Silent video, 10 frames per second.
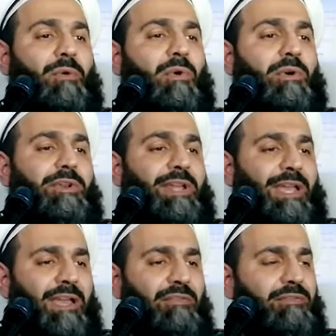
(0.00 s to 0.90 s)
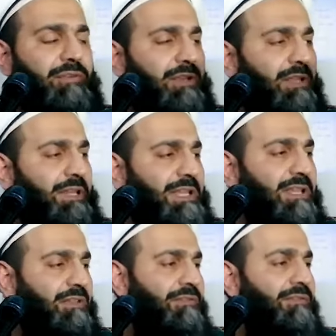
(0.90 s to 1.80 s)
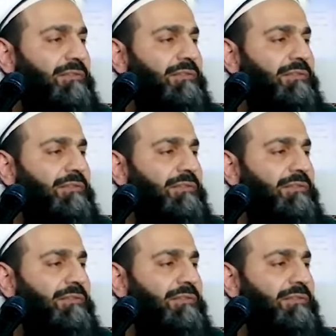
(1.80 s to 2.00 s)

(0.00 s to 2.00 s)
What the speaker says: on every leaf,